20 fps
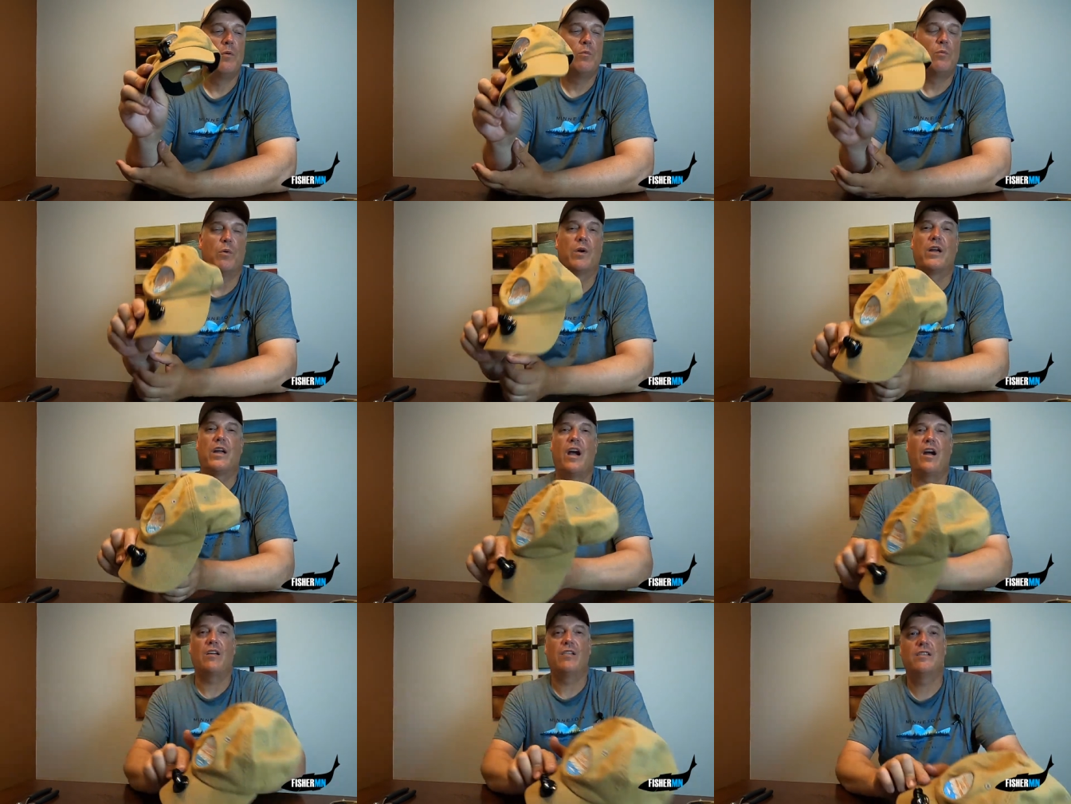
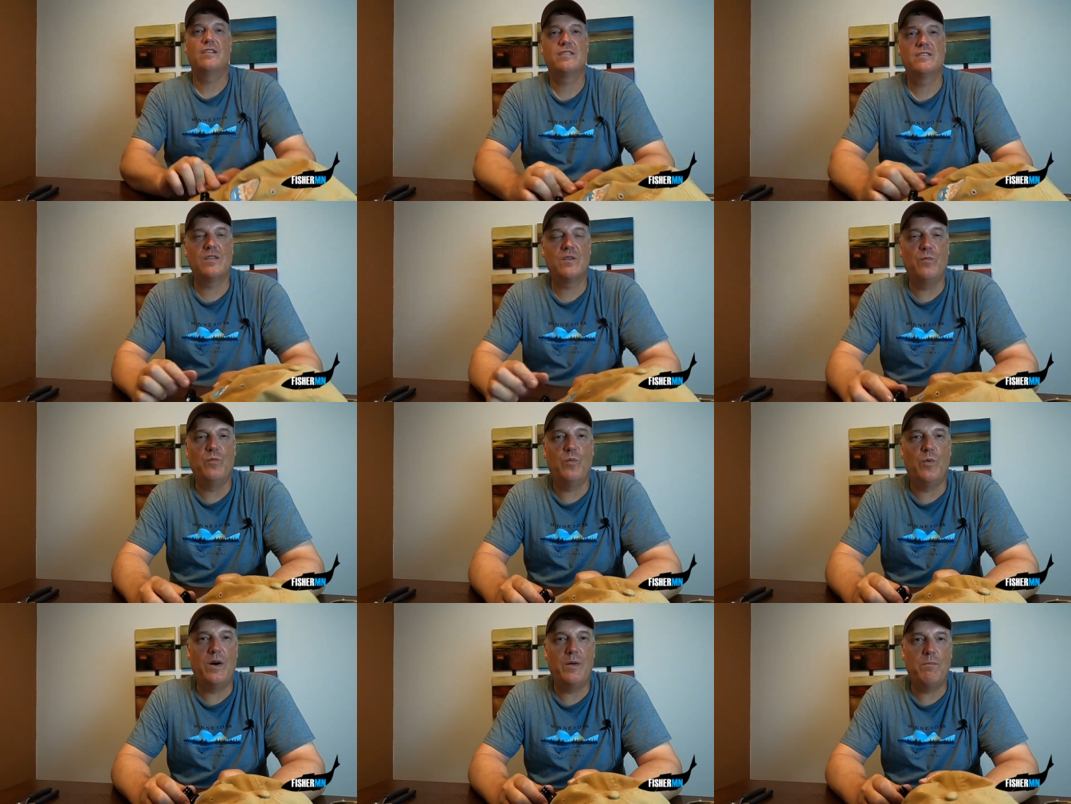Regardless
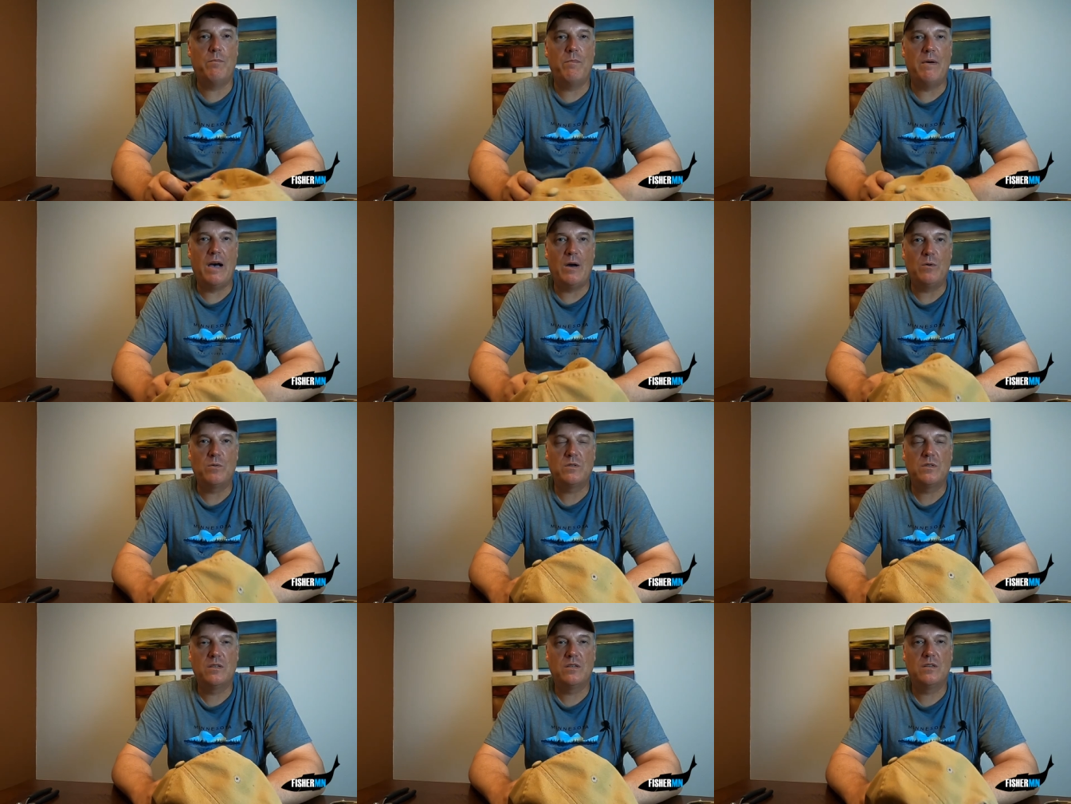of what
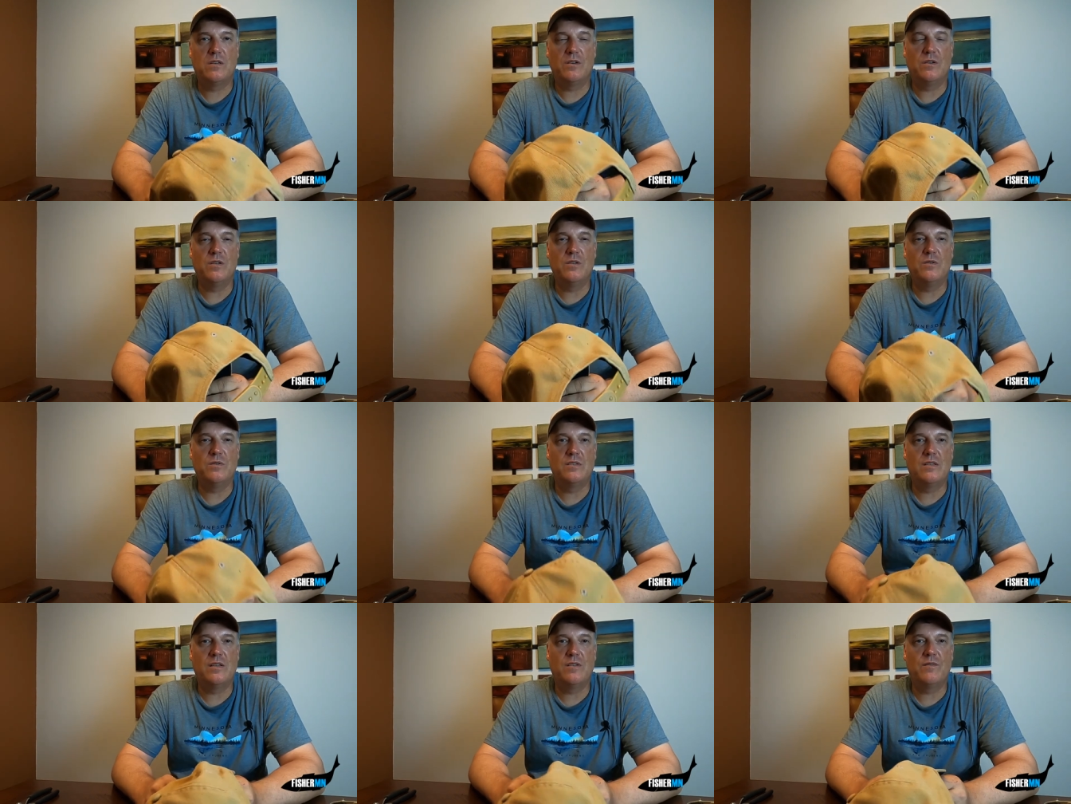mount you're
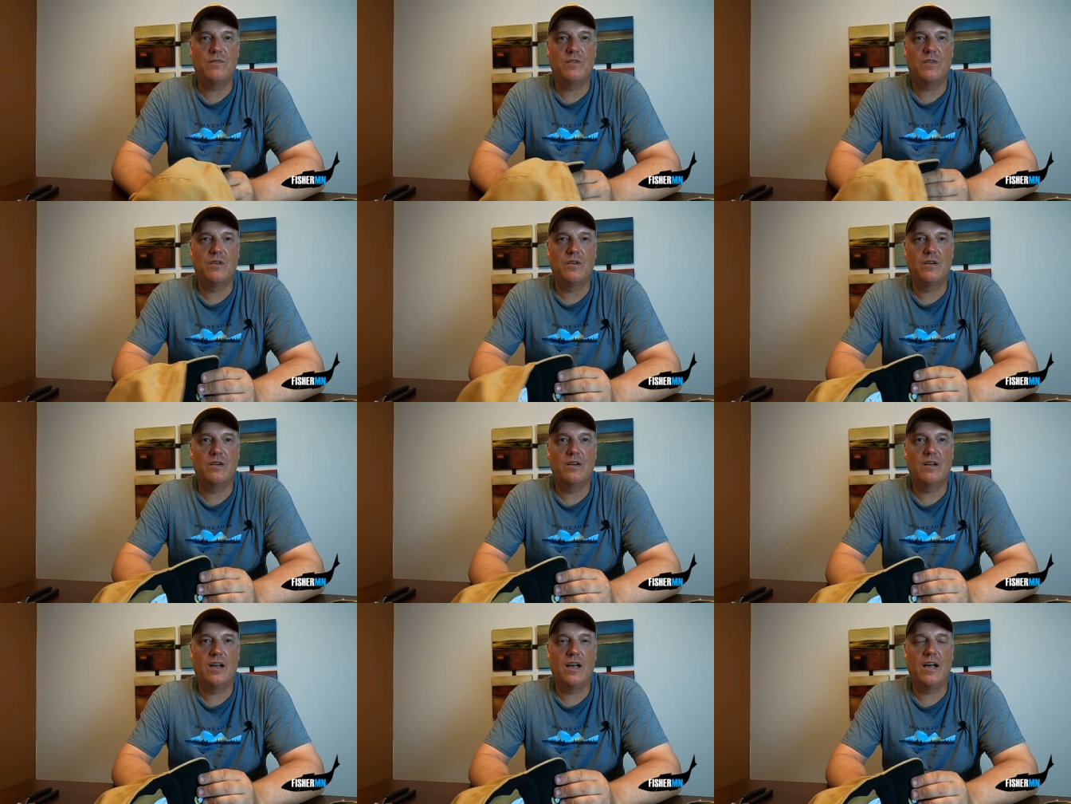using
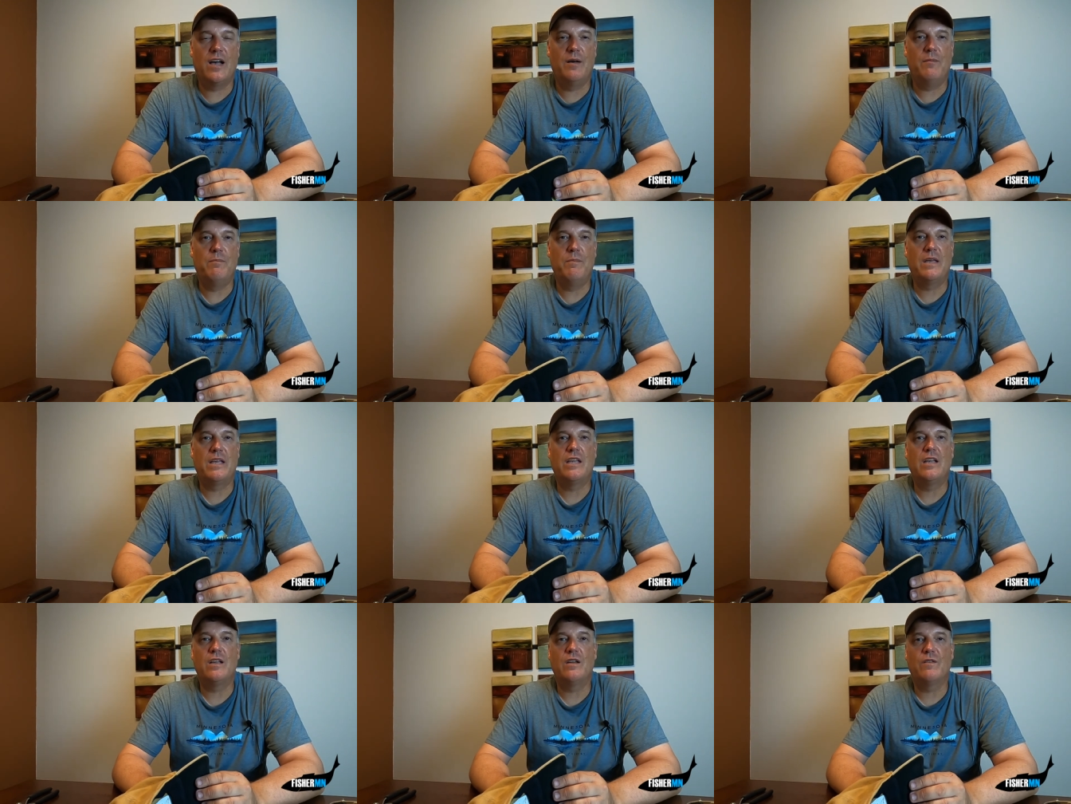for um,
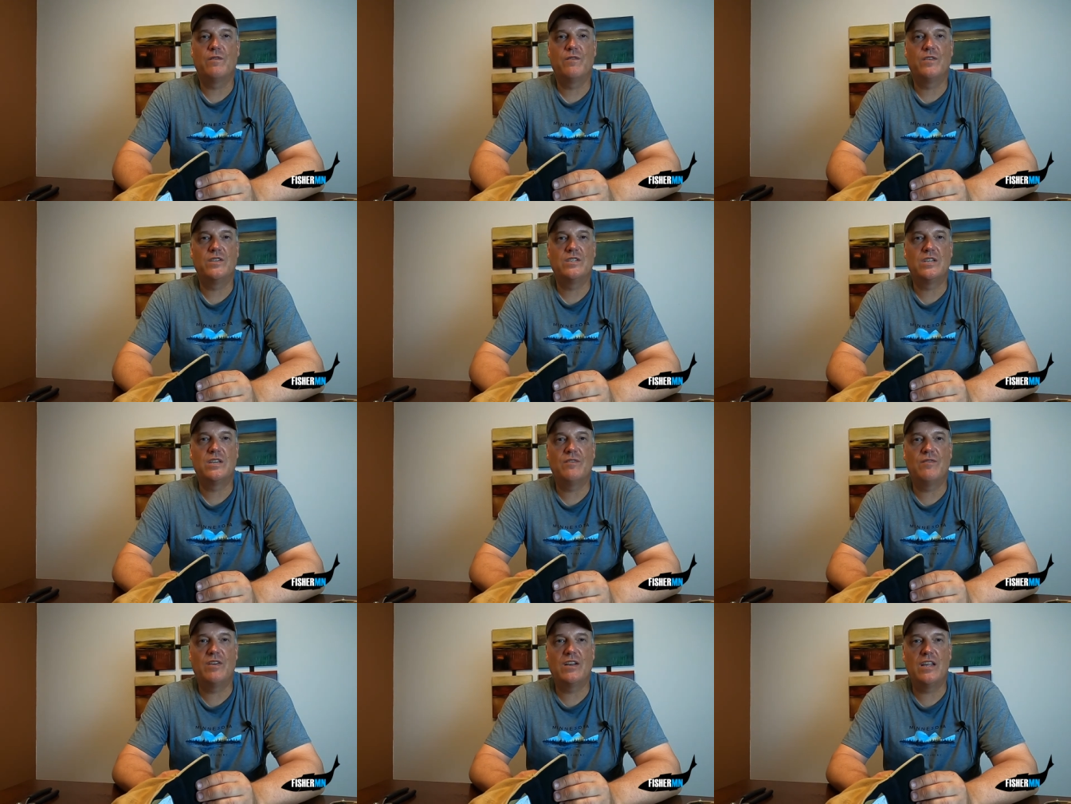making your
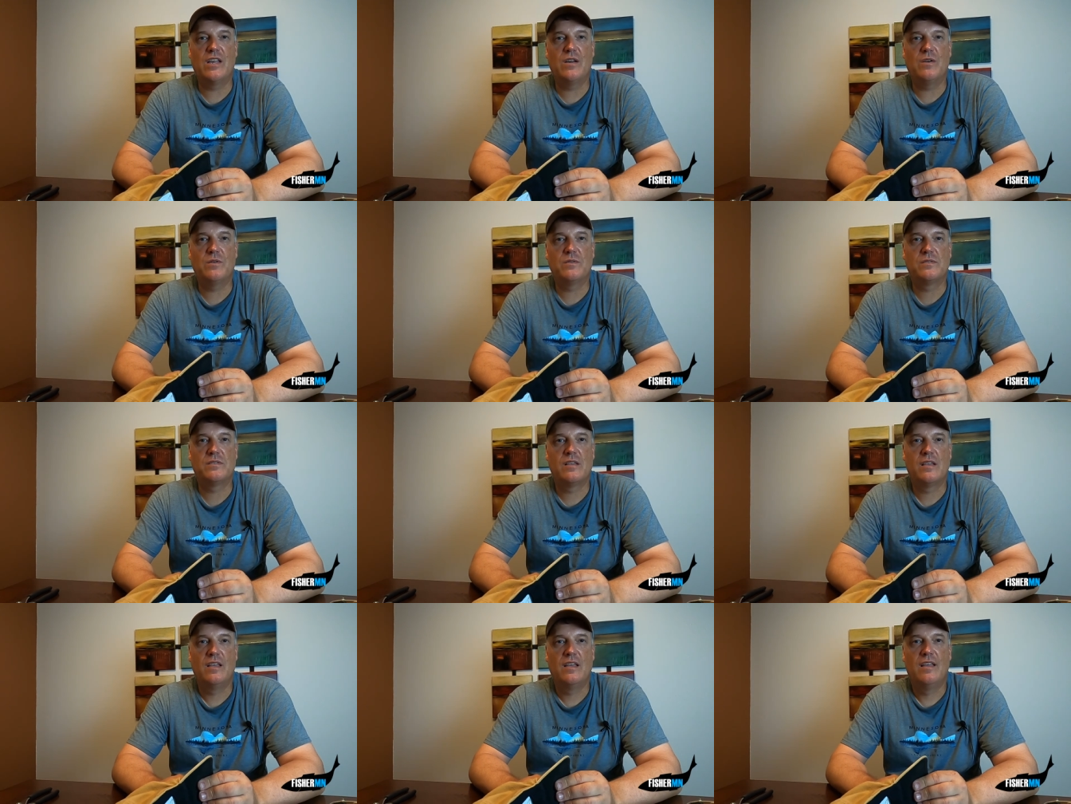fishing
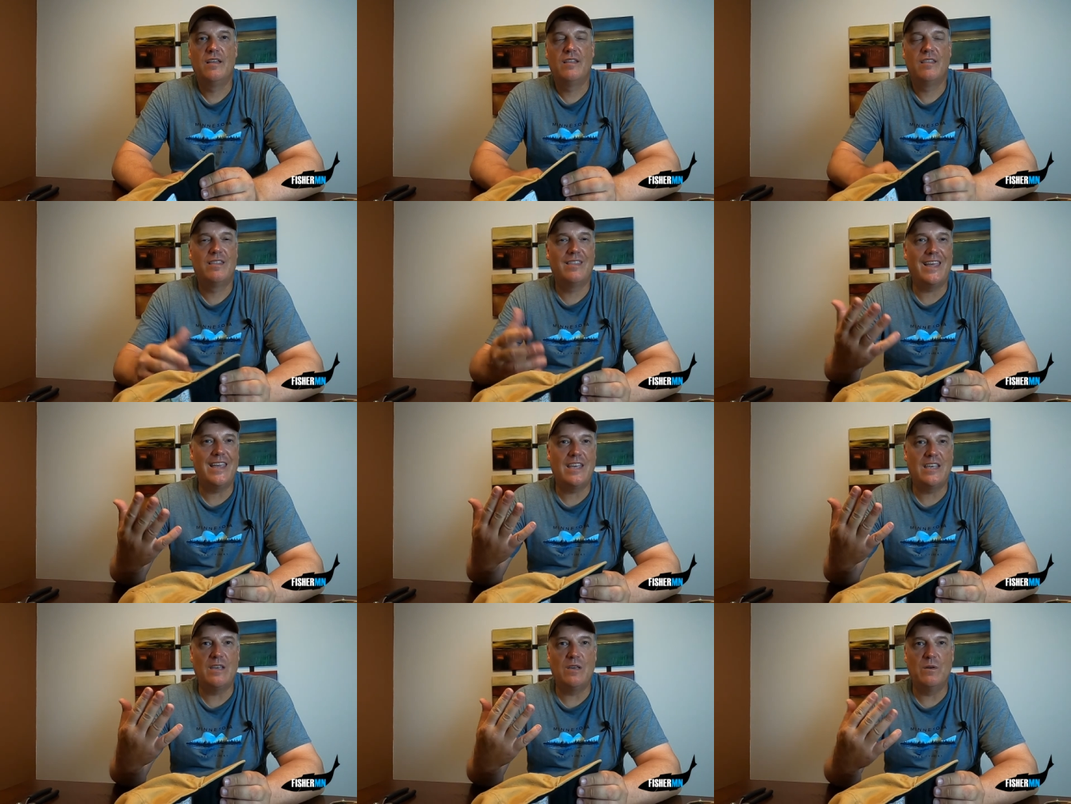videos,
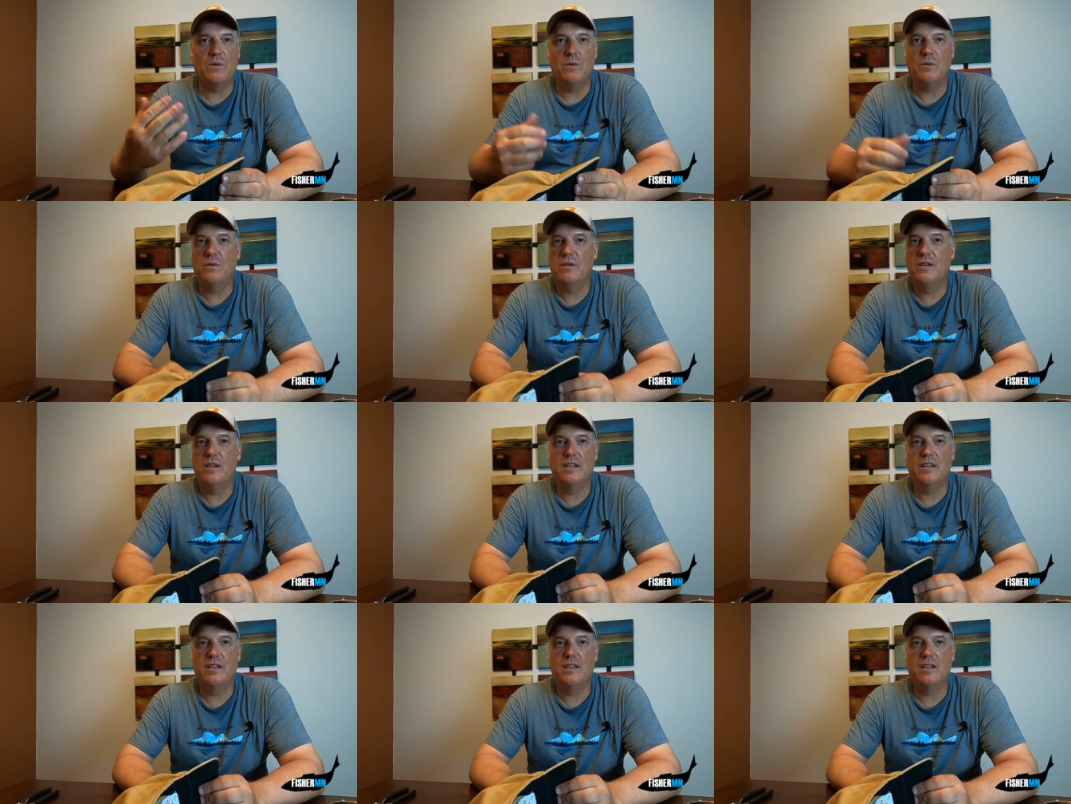Thank you.